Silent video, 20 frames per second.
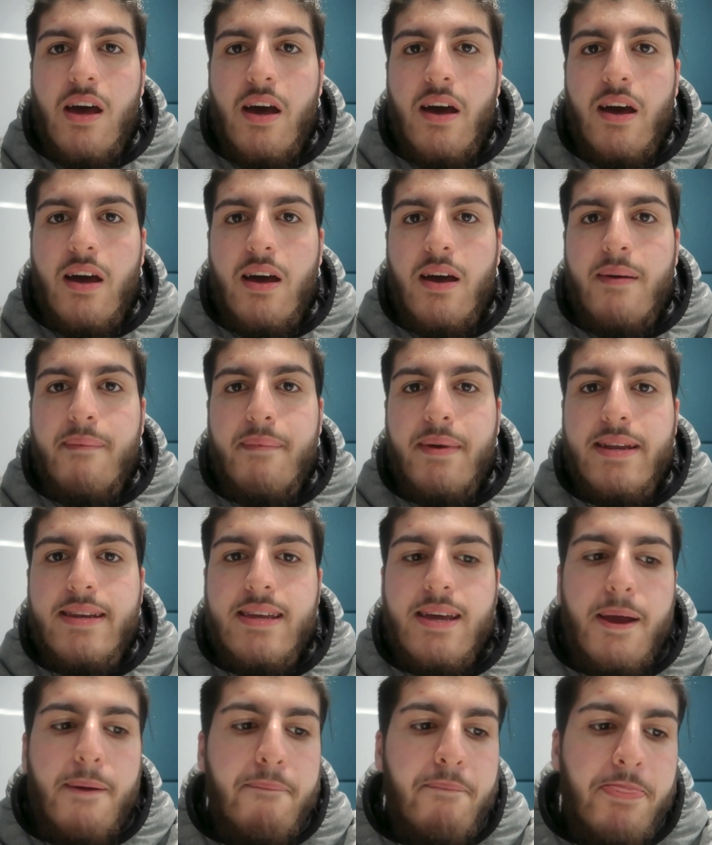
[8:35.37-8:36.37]
And
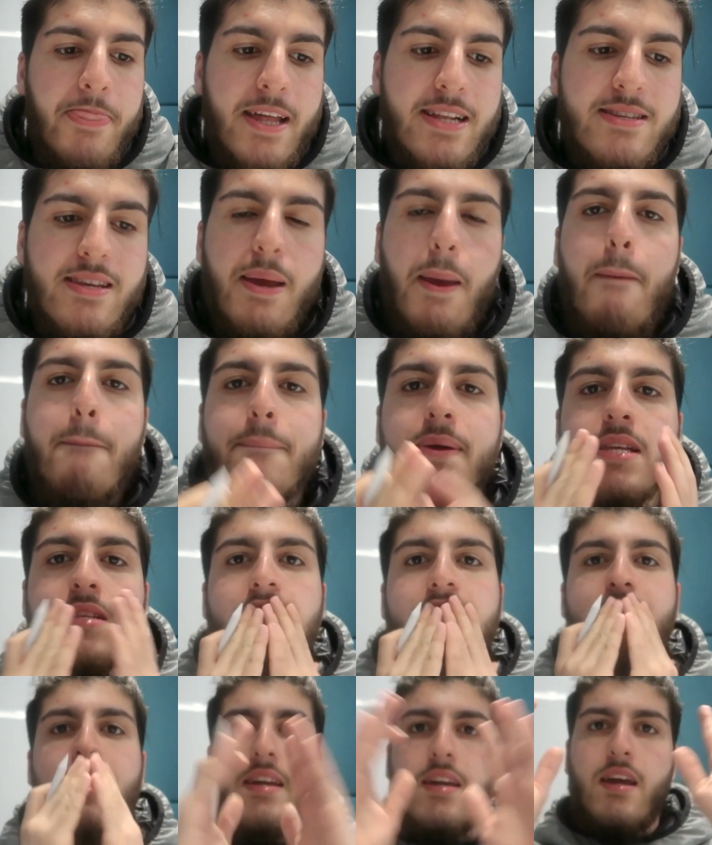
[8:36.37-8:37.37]
yeah, that's it.
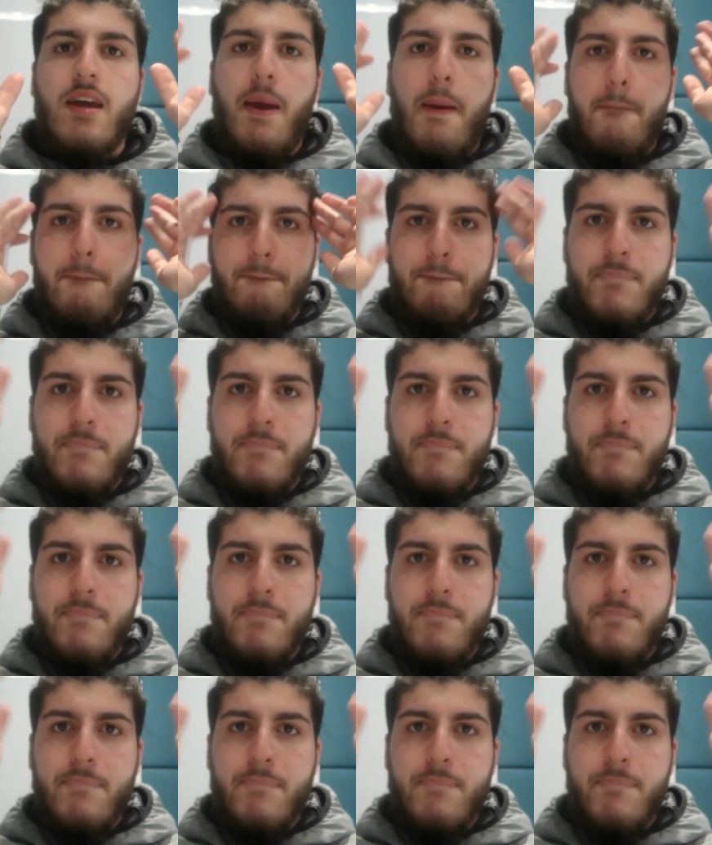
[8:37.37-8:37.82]
Peace, take care.